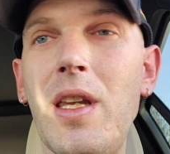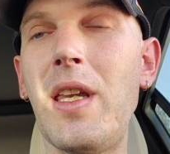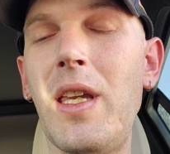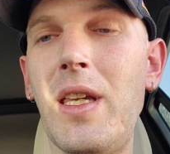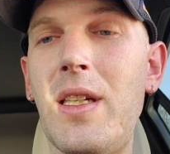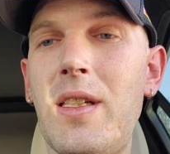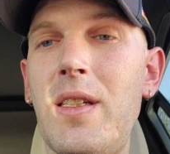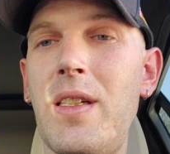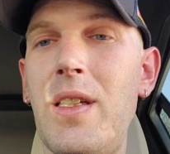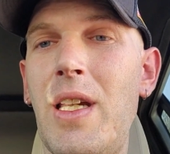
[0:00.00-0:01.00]
it
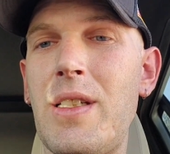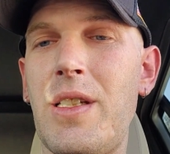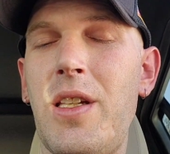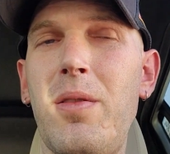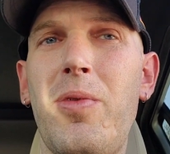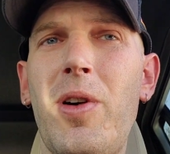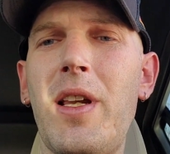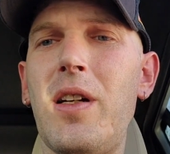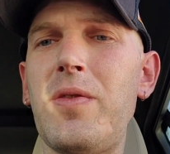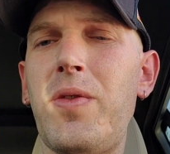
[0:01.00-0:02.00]
has a
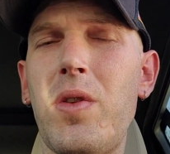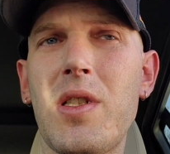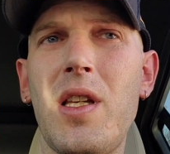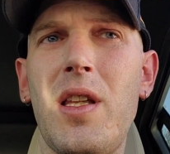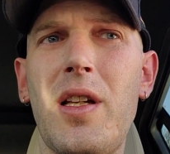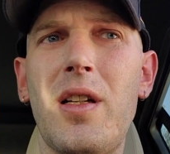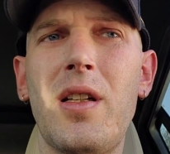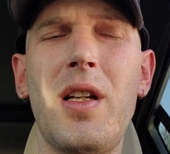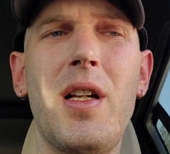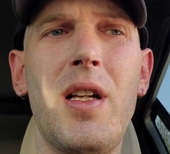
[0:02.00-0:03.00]
2.0 4-cylinder
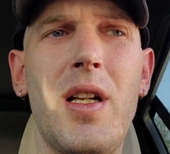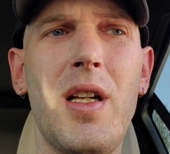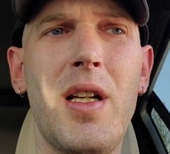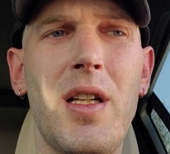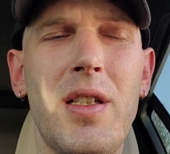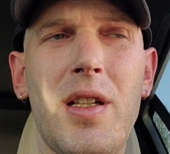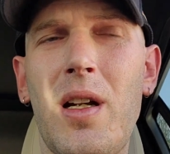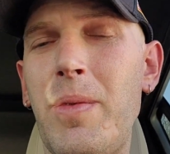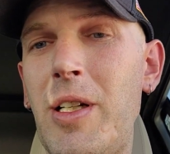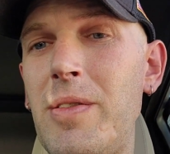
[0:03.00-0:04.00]

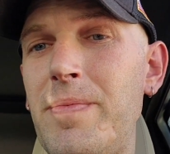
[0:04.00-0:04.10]
turbo,